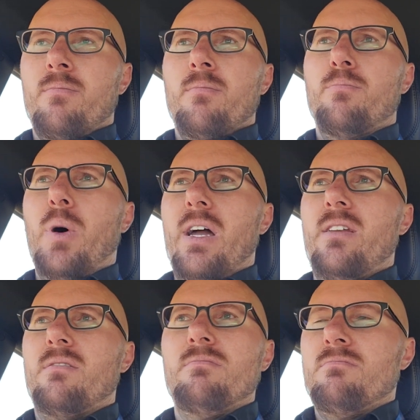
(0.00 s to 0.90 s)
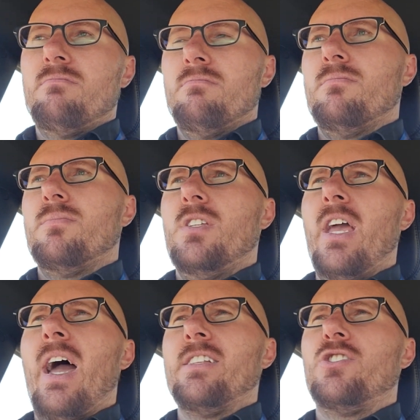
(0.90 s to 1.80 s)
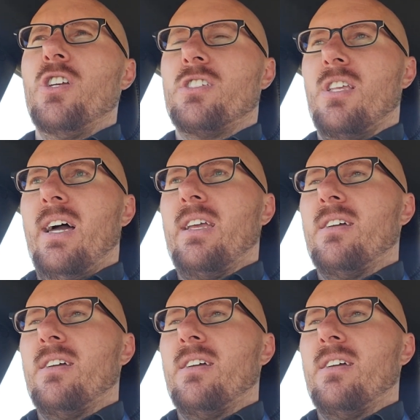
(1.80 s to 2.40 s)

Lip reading: But yeah, it's just like